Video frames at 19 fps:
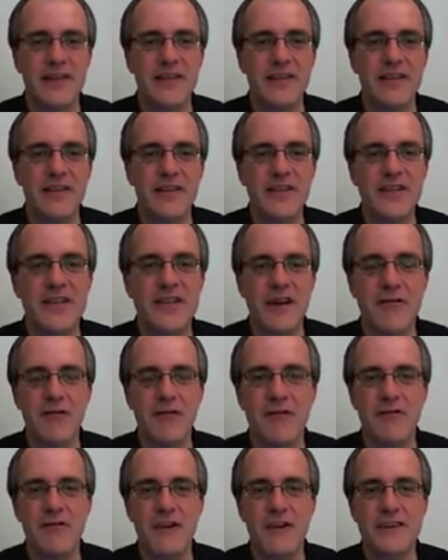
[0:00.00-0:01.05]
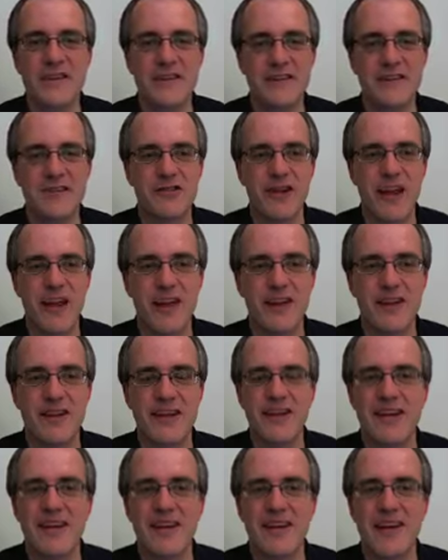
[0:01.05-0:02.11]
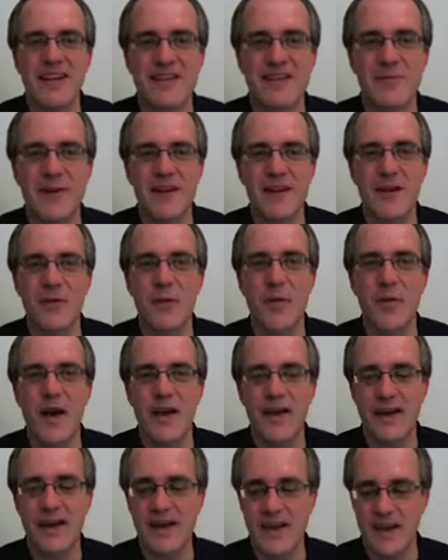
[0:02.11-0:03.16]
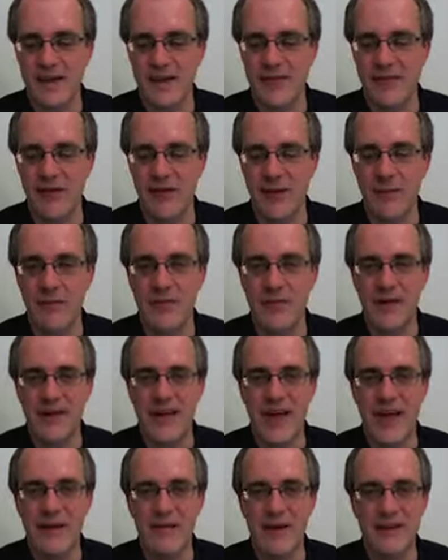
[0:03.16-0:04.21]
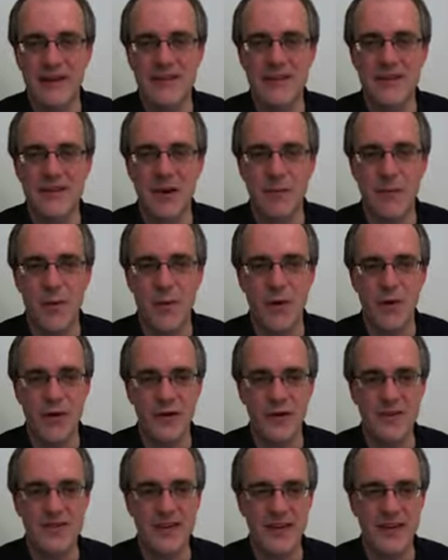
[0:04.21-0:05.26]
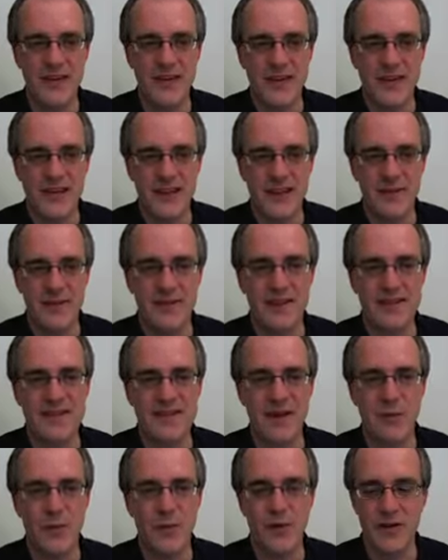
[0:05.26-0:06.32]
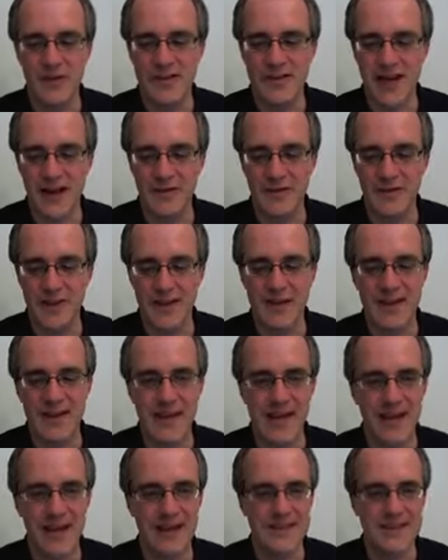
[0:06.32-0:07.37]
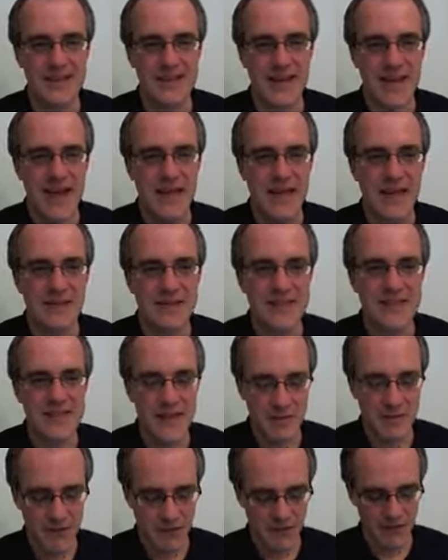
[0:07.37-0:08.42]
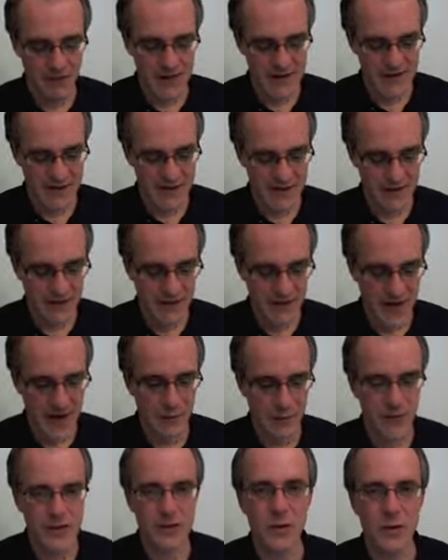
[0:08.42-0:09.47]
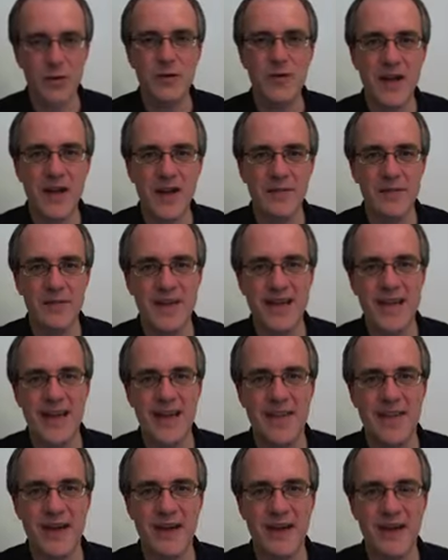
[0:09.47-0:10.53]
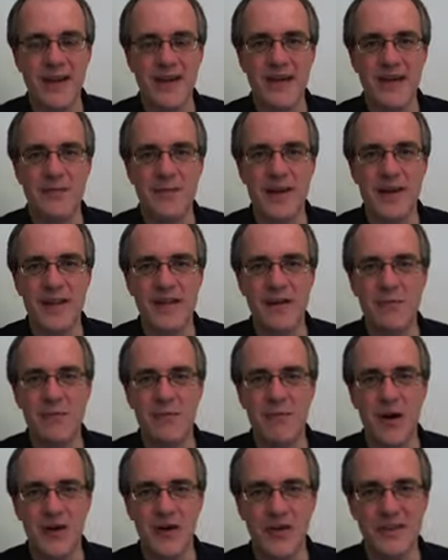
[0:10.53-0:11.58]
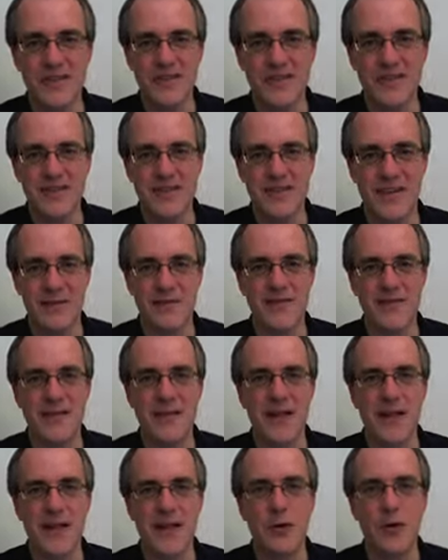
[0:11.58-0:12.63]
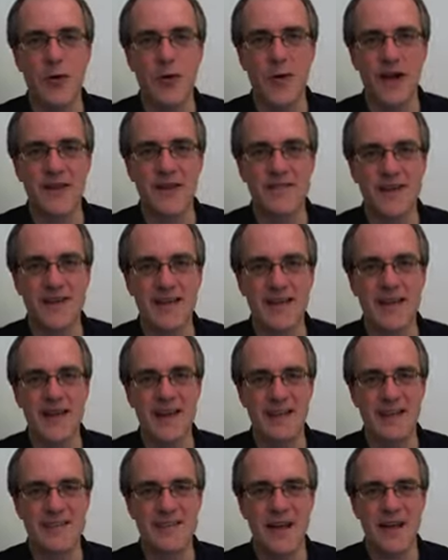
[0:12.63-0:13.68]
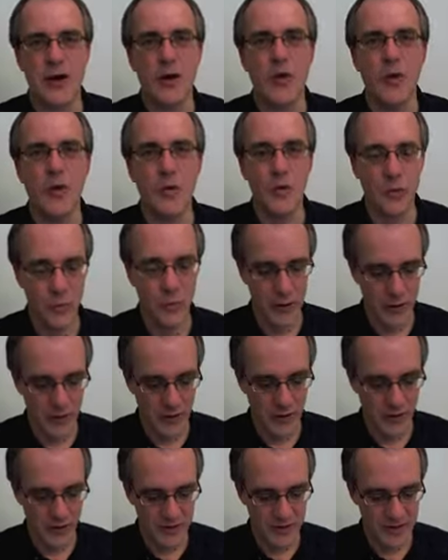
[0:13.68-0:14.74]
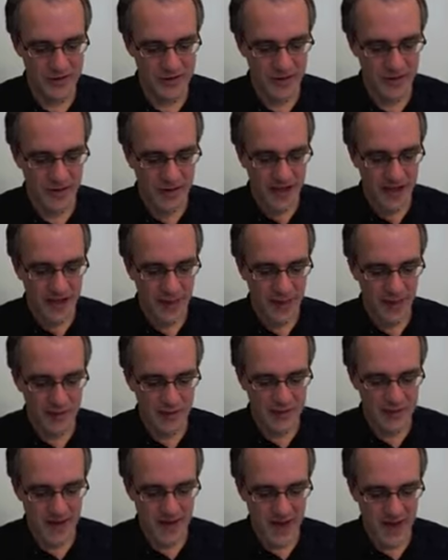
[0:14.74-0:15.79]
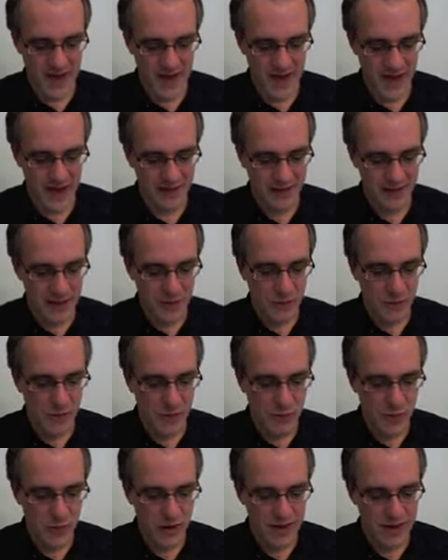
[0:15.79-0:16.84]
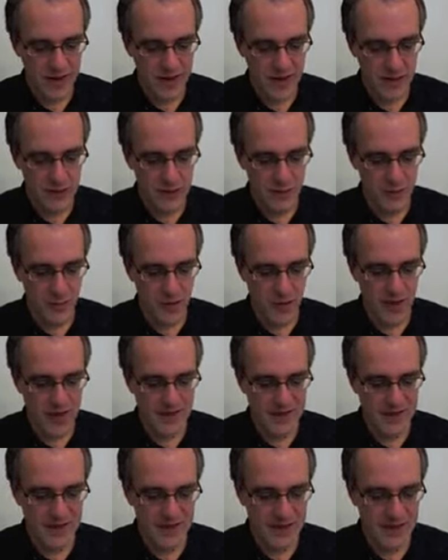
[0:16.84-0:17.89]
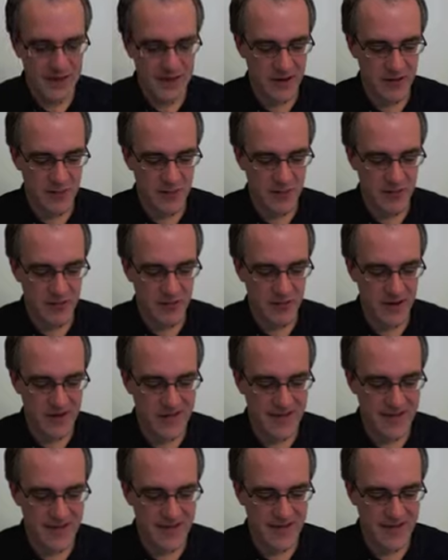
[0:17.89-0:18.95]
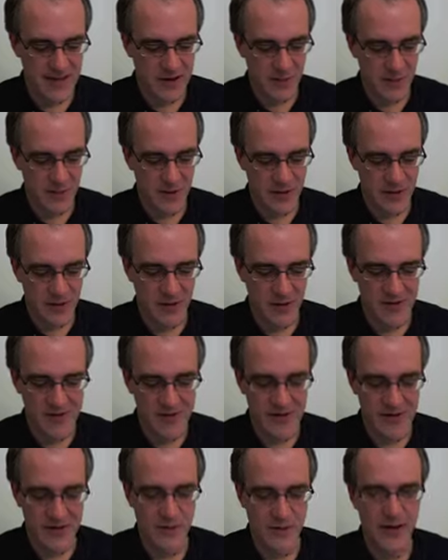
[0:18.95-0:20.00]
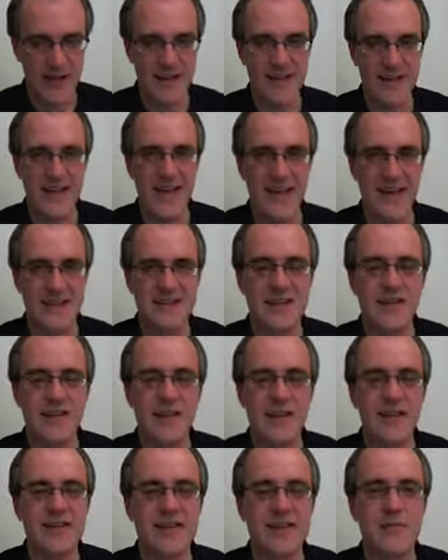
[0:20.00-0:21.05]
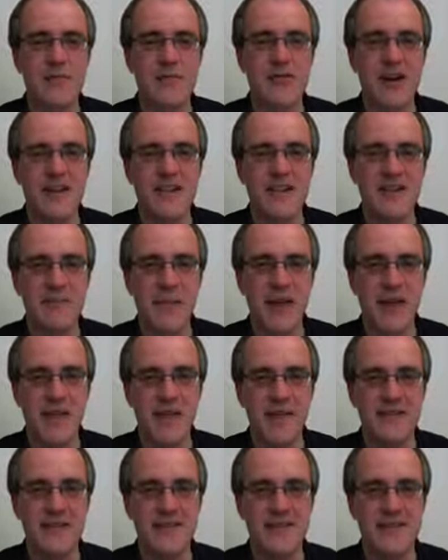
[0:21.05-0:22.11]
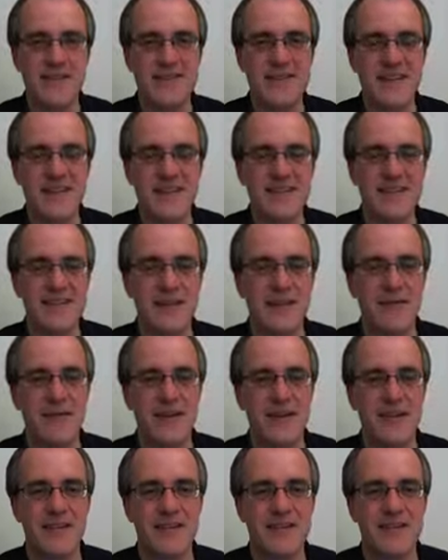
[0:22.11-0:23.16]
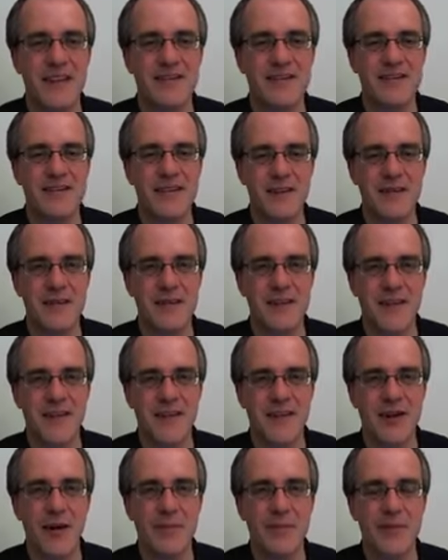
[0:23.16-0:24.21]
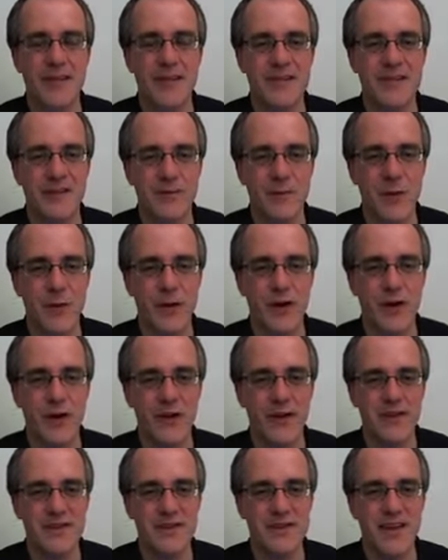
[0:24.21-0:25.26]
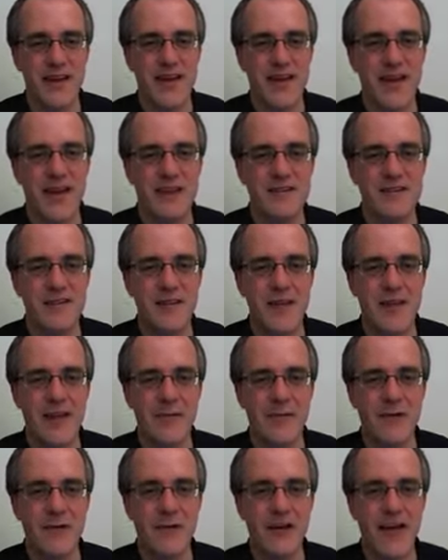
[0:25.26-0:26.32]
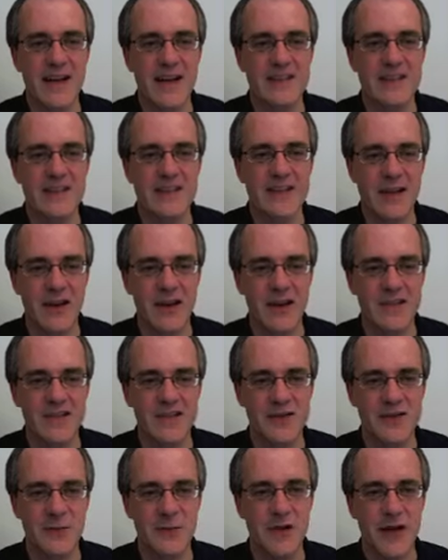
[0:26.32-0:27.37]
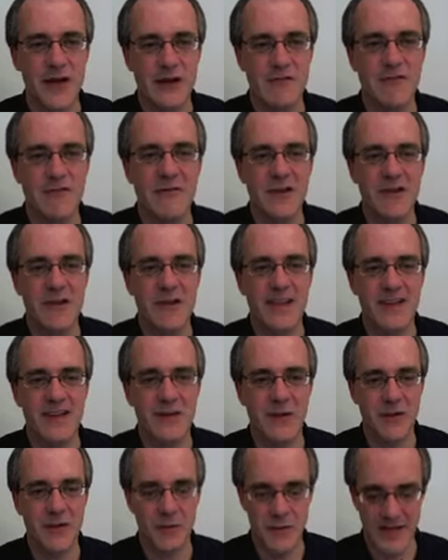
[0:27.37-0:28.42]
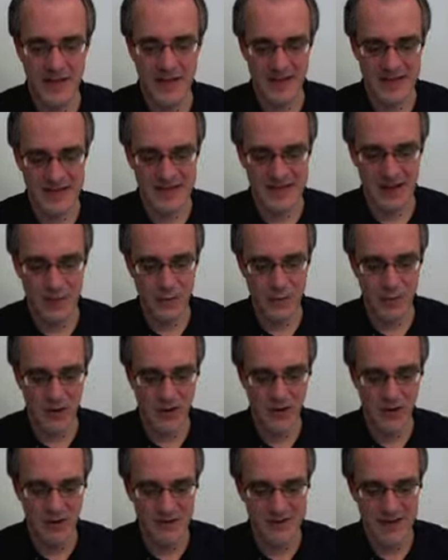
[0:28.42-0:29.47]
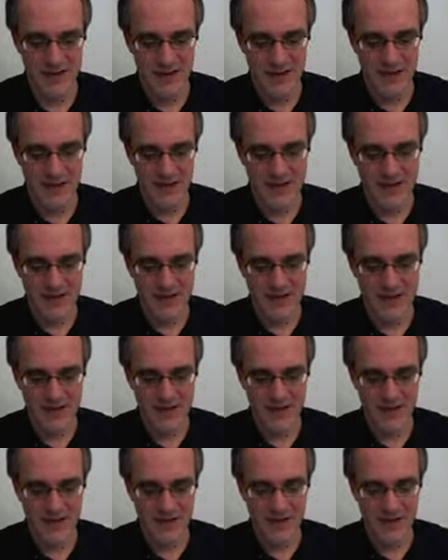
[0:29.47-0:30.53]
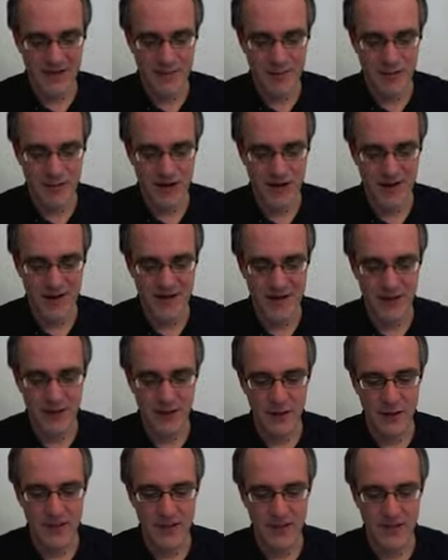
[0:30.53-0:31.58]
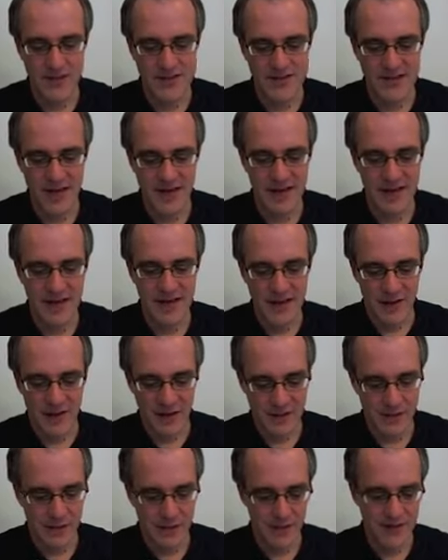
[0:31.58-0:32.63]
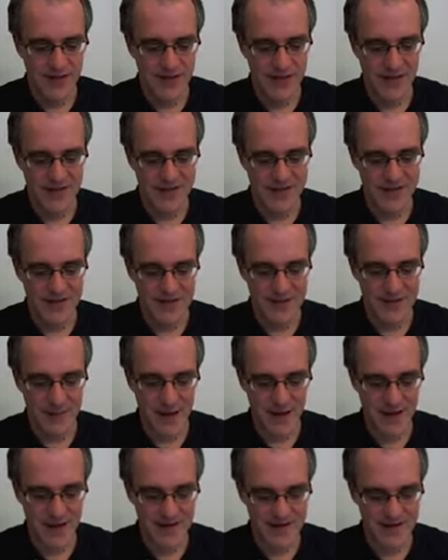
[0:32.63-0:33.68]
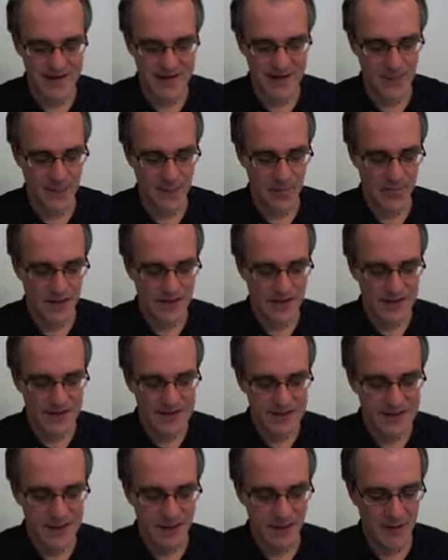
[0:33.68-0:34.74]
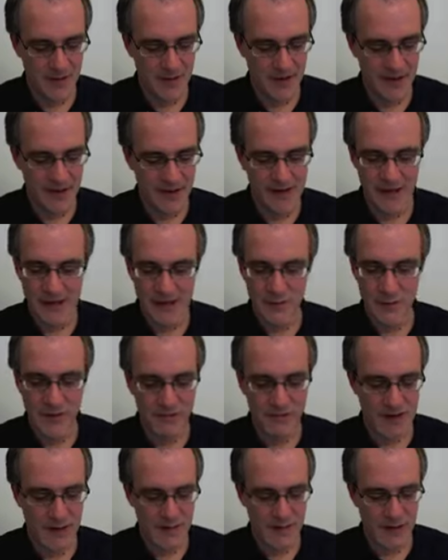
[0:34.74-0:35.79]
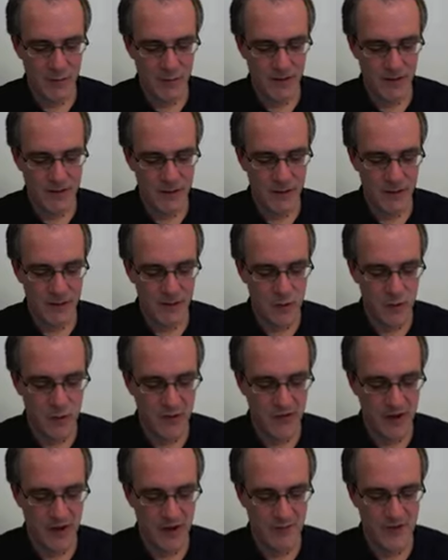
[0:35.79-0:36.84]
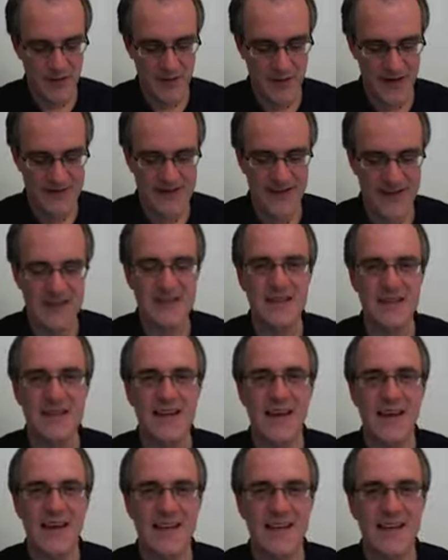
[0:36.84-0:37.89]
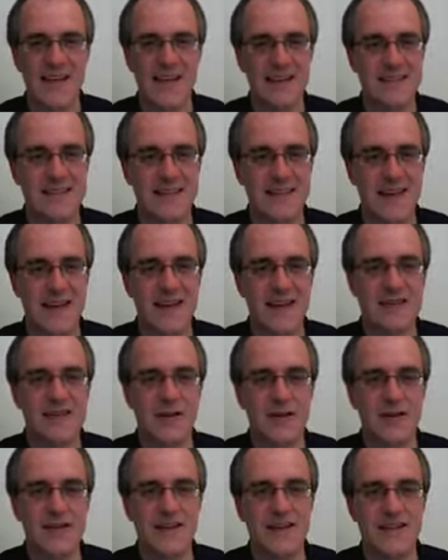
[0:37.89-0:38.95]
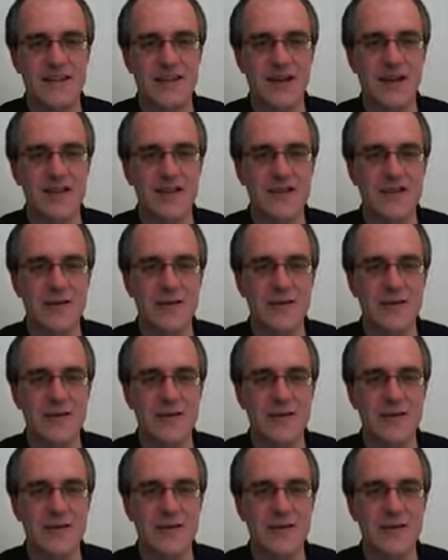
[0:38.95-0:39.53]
the general recent trend has been away from having stop words and leaving some words out of the index. And there are several reasons for that, which all come together to mean that modern systems nearly always index all words. And those are, we've worked out good ways to compress what goes into an index so that these compression methods are sensitive to the commonness of words. And so therefore it actually costs you very little to index stop words. It doesn't comprise 30% of your indexing space. Similarly, we've come up with good query optimization techniques, so it doesn't cost you